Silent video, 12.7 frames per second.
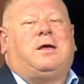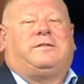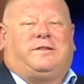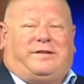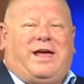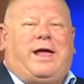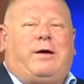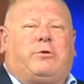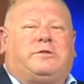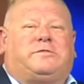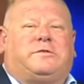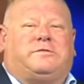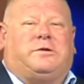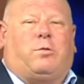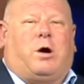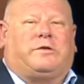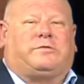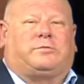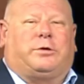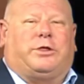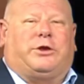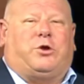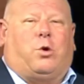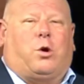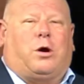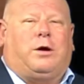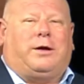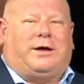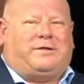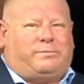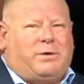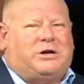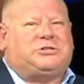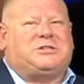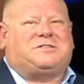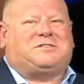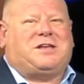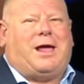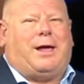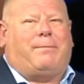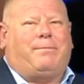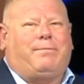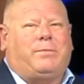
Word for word: Today, when Susie walks through the door, it's much the same